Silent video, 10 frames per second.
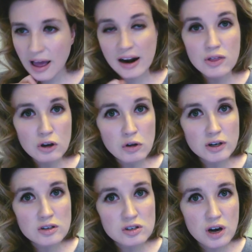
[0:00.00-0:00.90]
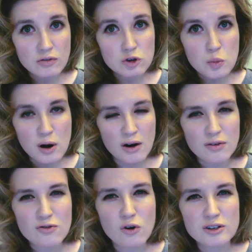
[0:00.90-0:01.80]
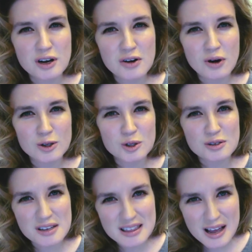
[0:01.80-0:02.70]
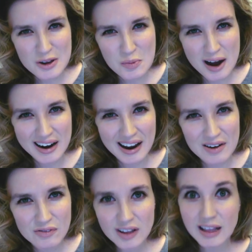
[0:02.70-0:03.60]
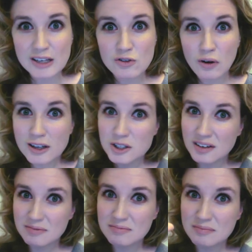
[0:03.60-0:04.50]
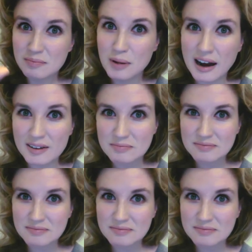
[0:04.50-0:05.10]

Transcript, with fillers: anything you'd like to see covered tomorrow, and of course, any questions that you might have. Thanks for watching. Bye.